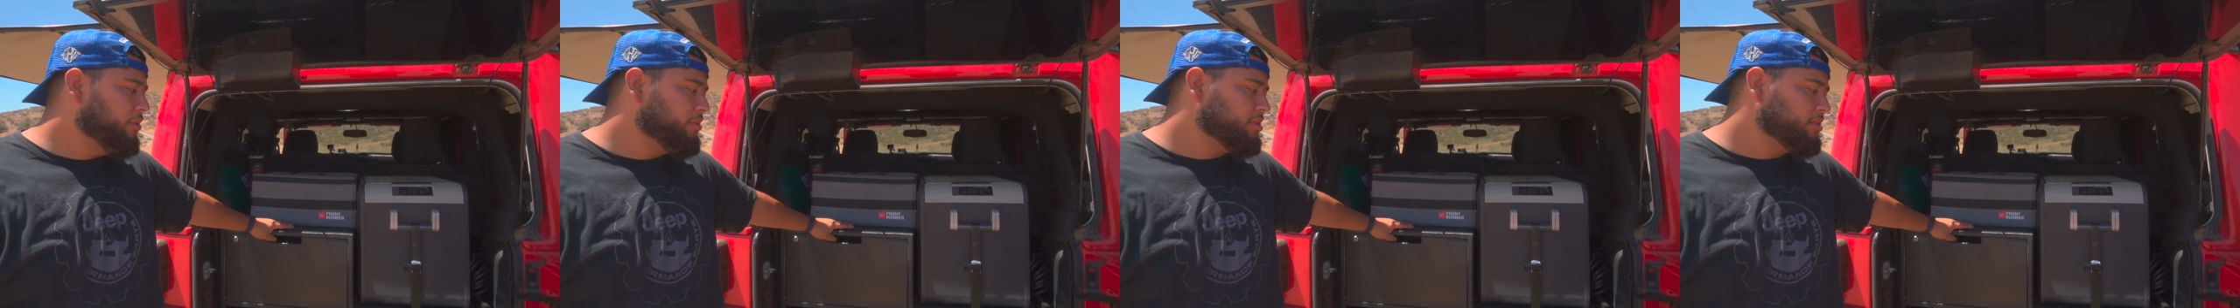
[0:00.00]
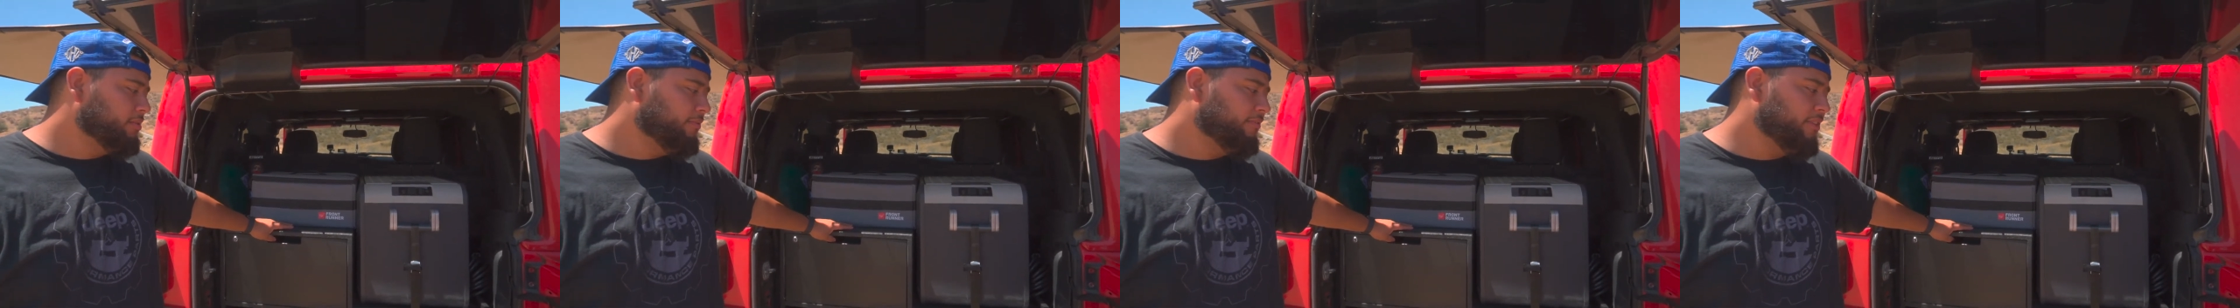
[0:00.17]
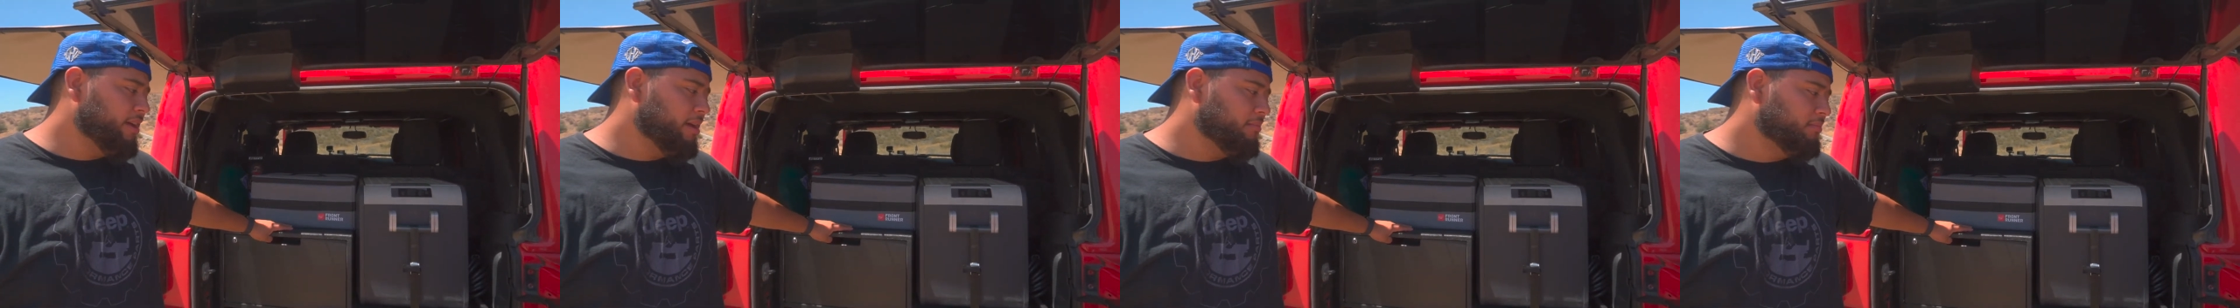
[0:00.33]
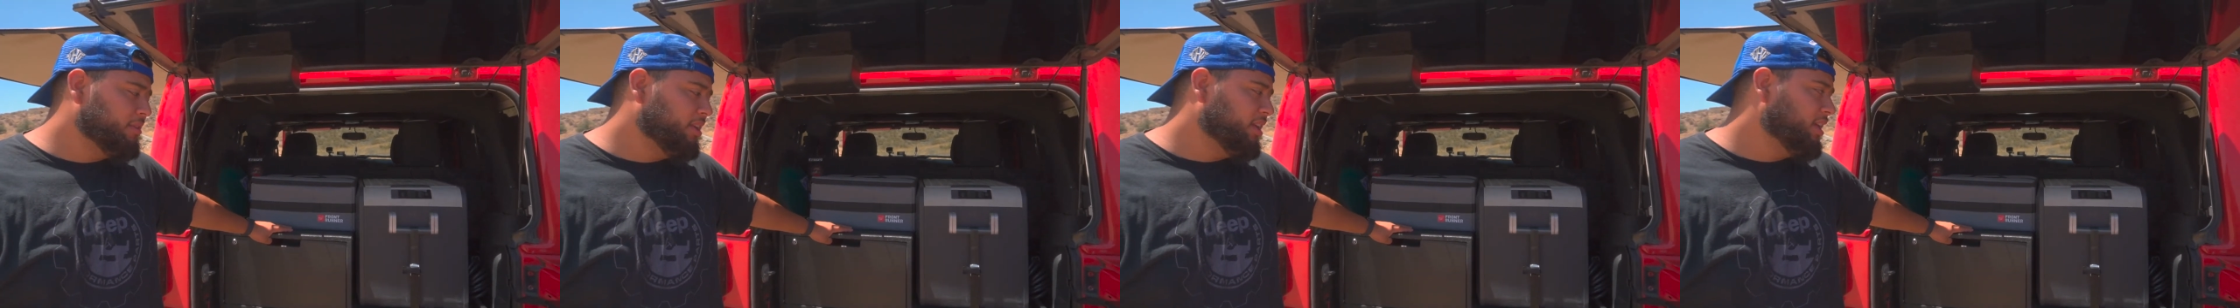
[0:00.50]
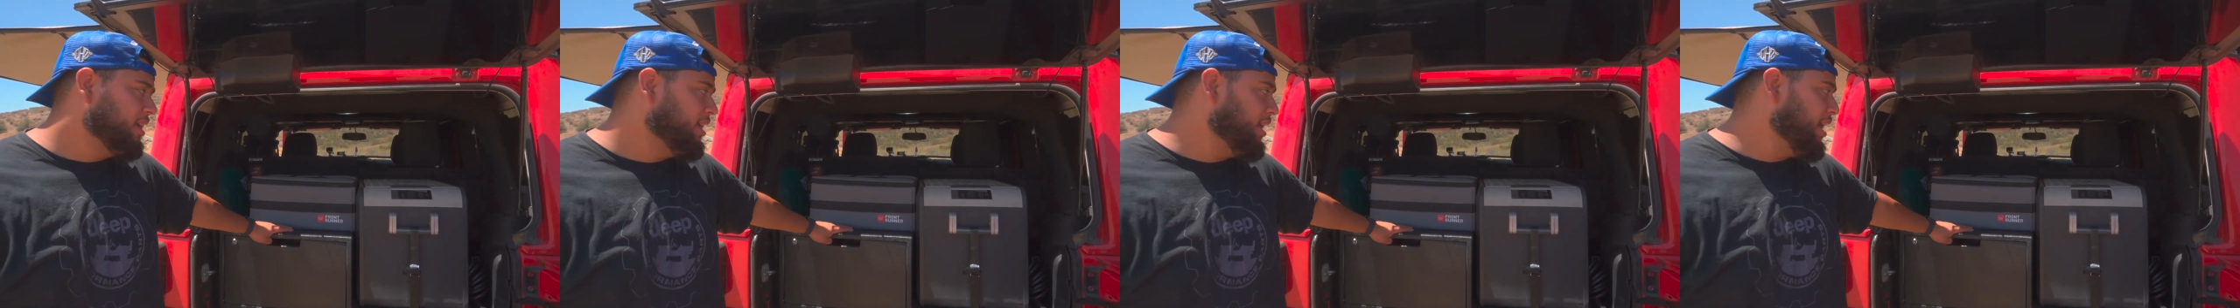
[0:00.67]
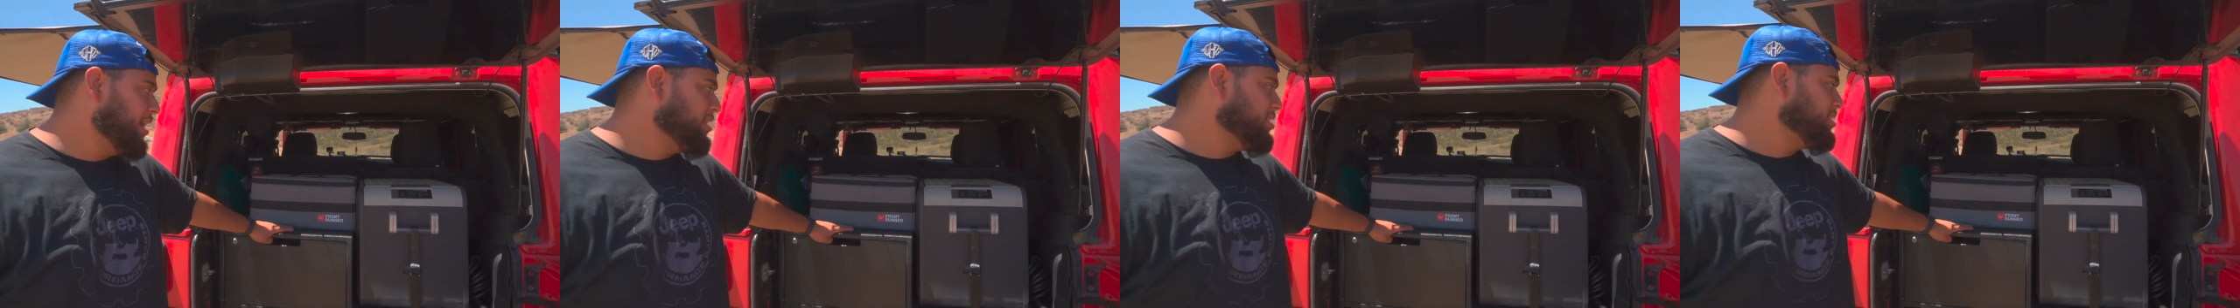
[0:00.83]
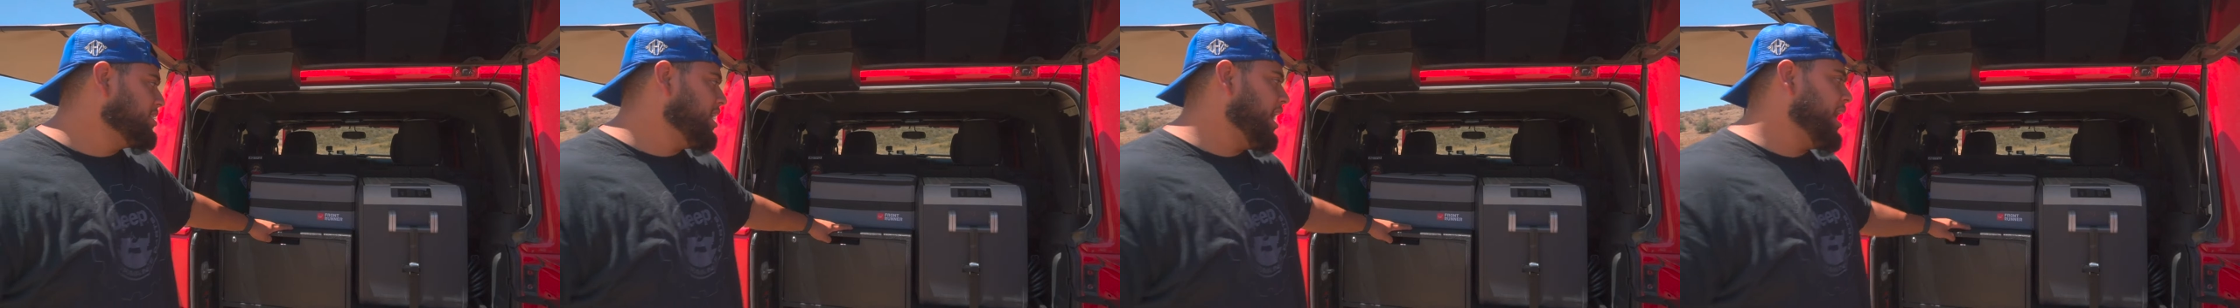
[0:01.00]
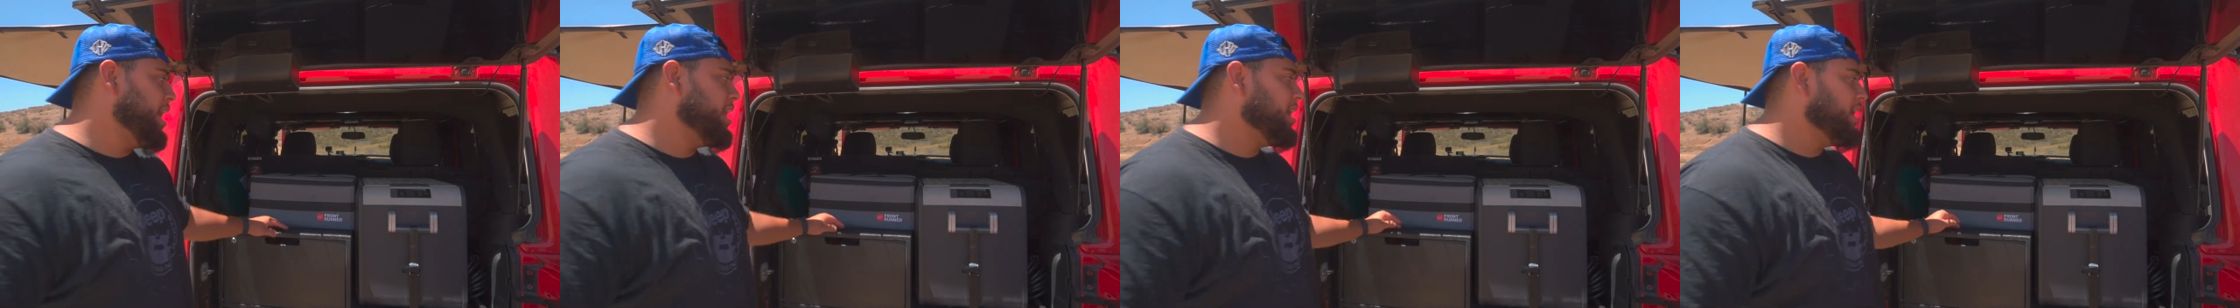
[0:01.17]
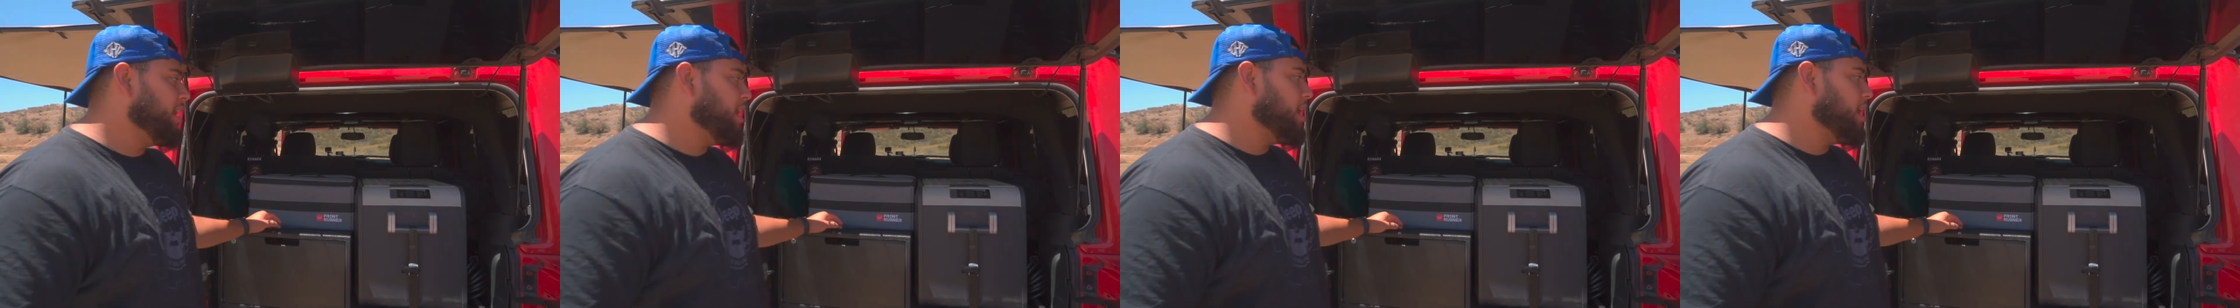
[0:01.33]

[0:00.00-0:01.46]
with some family, and I just hated